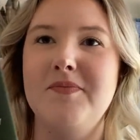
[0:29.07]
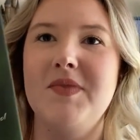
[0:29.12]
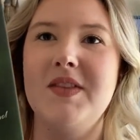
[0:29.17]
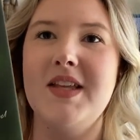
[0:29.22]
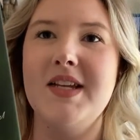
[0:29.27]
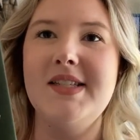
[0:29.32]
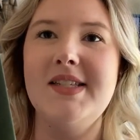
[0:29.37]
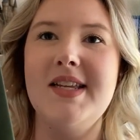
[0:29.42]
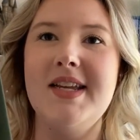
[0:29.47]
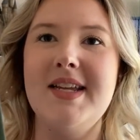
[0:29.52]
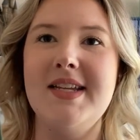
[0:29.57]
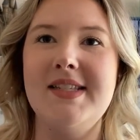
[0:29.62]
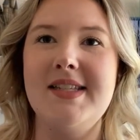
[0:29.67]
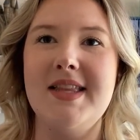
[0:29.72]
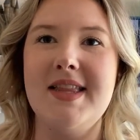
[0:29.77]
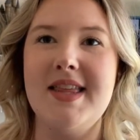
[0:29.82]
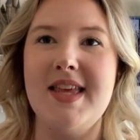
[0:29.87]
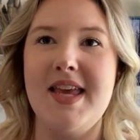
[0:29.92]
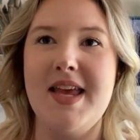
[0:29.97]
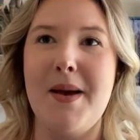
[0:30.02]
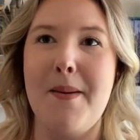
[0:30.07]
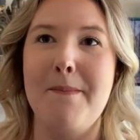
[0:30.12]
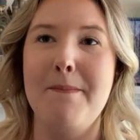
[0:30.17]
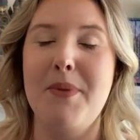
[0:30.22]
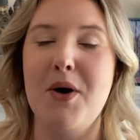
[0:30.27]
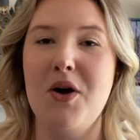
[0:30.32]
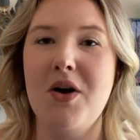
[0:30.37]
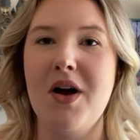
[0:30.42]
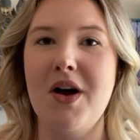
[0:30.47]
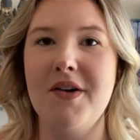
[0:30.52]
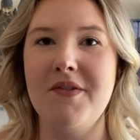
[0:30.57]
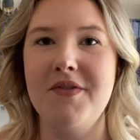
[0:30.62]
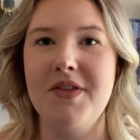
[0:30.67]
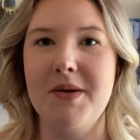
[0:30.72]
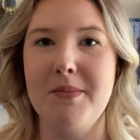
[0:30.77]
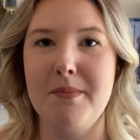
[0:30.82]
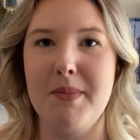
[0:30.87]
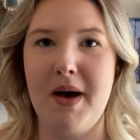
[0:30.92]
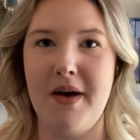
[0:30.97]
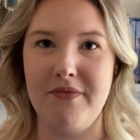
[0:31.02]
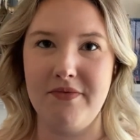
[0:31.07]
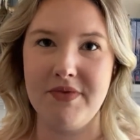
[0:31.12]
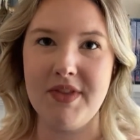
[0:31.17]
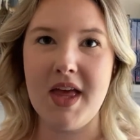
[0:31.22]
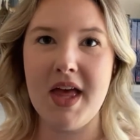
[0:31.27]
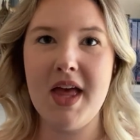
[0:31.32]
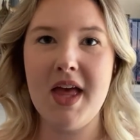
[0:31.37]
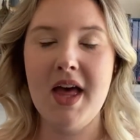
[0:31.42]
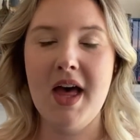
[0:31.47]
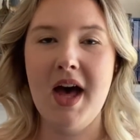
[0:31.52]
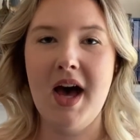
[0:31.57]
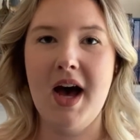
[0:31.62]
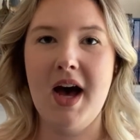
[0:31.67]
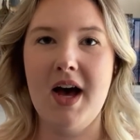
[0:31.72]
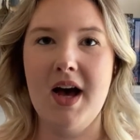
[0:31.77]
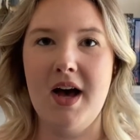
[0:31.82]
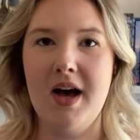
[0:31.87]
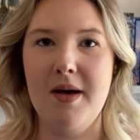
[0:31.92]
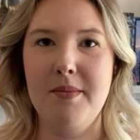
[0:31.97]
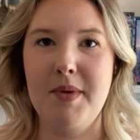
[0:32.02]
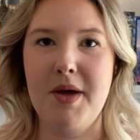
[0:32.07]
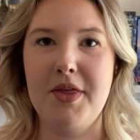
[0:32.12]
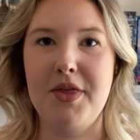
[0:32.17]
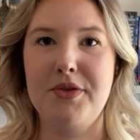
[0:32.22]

this is the book of the month um,